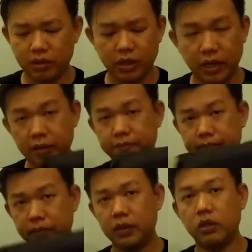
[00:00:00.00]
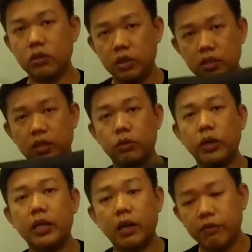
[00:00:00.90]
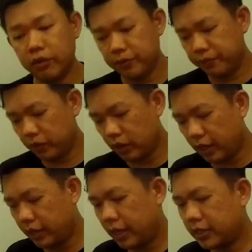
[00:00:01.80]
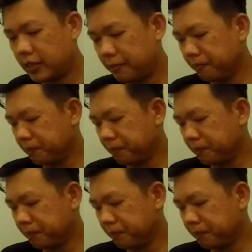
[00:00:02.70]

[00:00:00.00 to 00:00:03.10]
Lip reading: Okay, this is a rain cover. Okay, next.